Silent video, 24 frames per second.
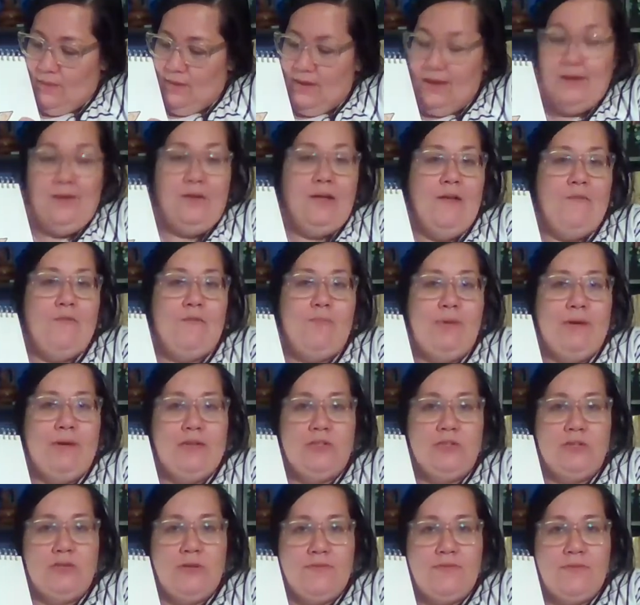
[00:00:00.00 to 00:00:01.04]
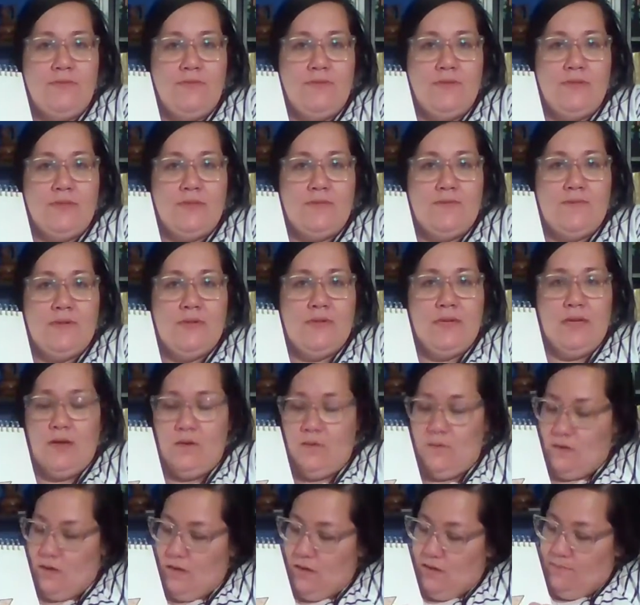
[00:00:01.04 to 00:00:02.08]
I don't have a picture of it for this video,
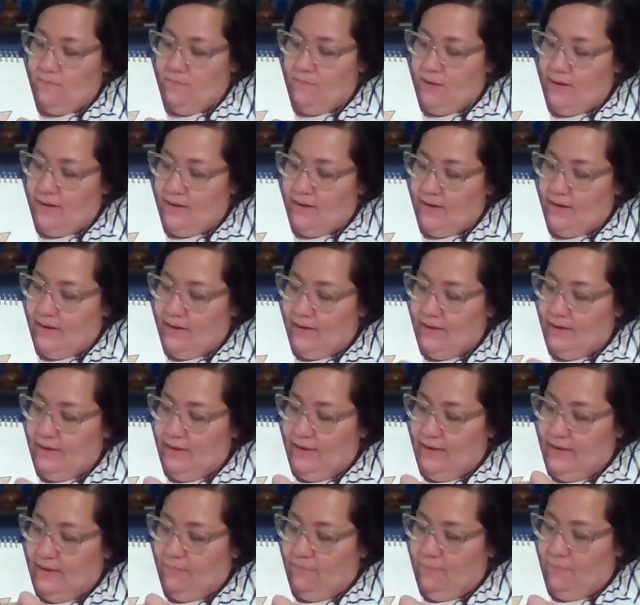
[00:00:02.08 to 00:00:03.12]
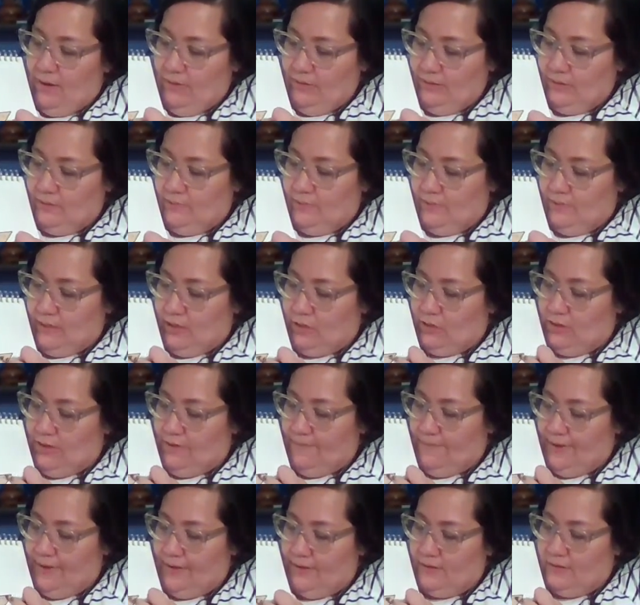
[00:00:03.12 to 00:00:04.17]
but I can post a picture
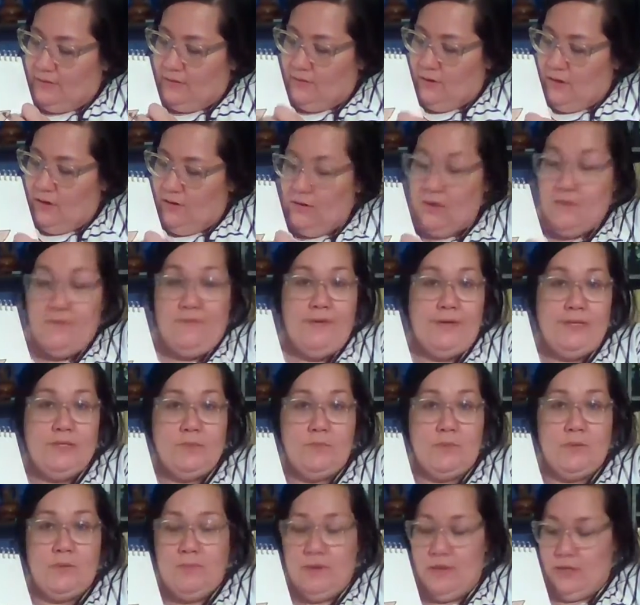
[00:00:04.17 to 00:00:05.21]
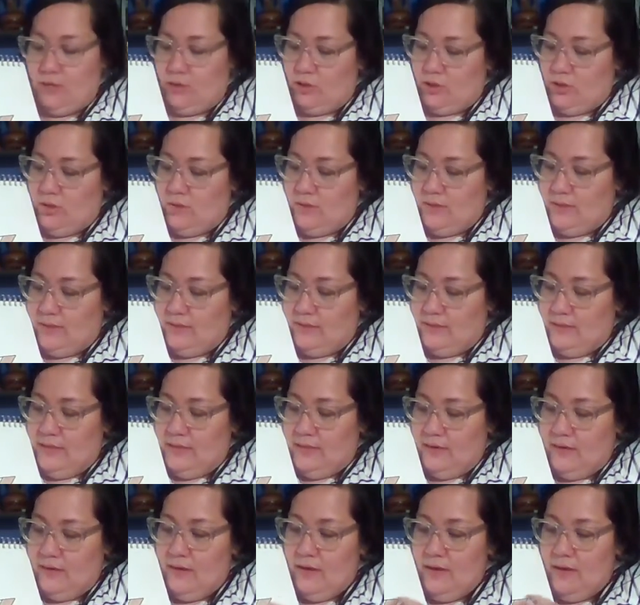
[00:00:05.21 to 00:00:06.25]
of it on our Facebook page so you can see
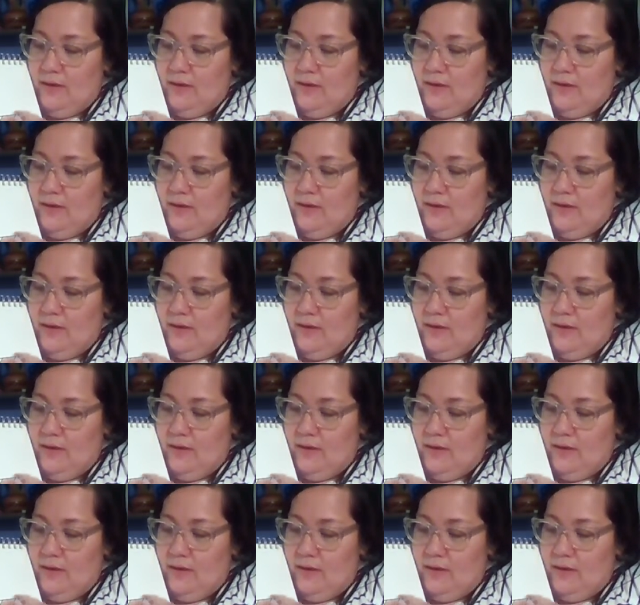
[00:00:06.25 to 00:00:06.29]
it.